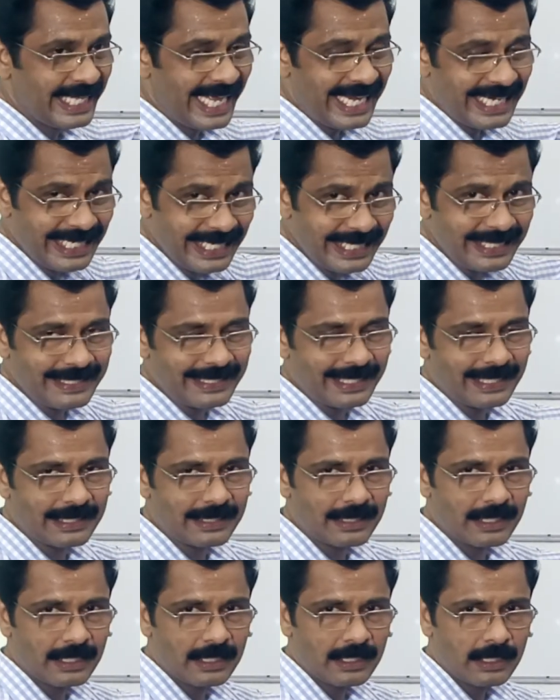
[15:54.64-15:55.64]

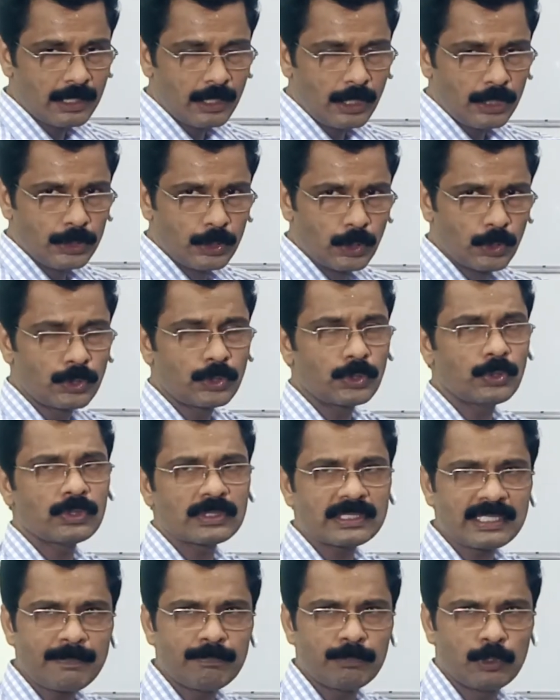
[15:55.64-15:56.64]
deleted due to
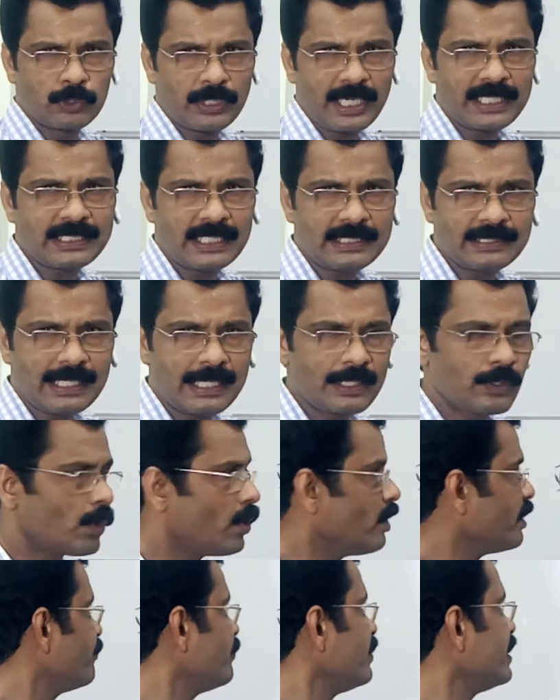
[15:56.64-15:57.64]
some mutations and
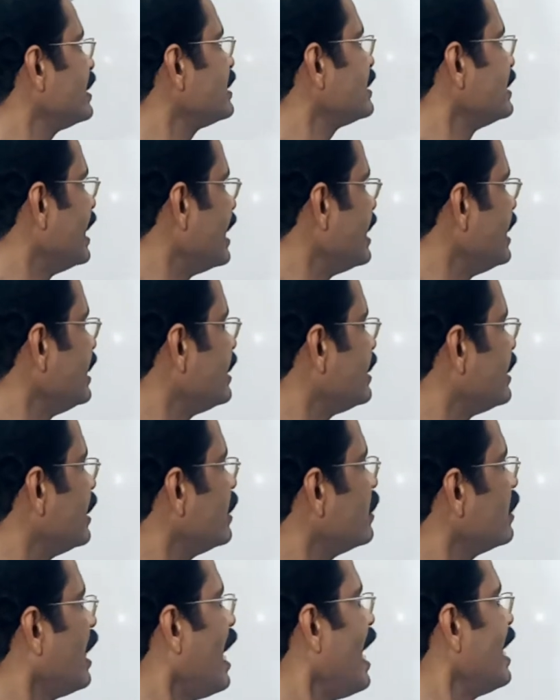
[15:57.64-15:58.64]
all, if it is
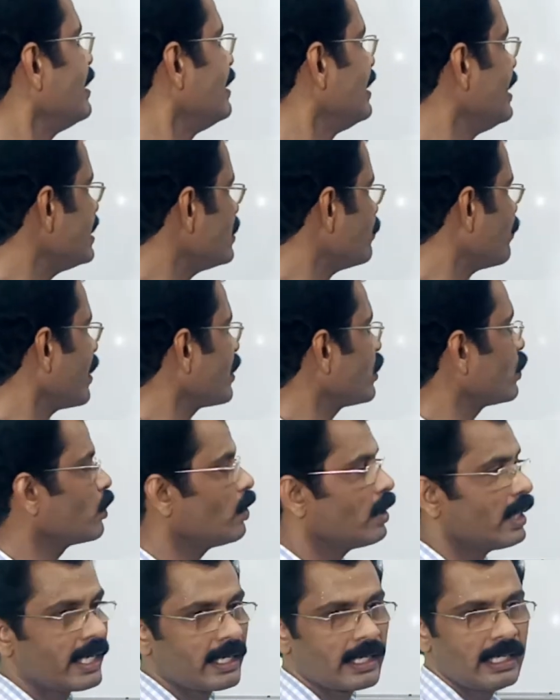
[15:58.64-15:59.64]
deleted, and this
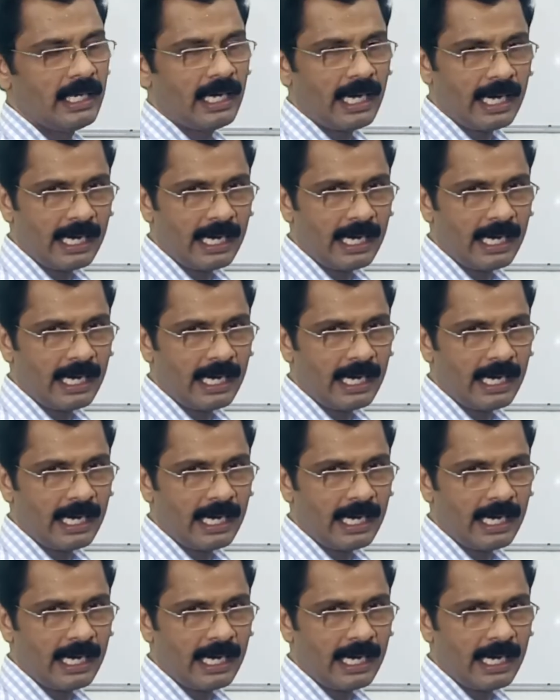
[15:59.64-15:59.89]
particular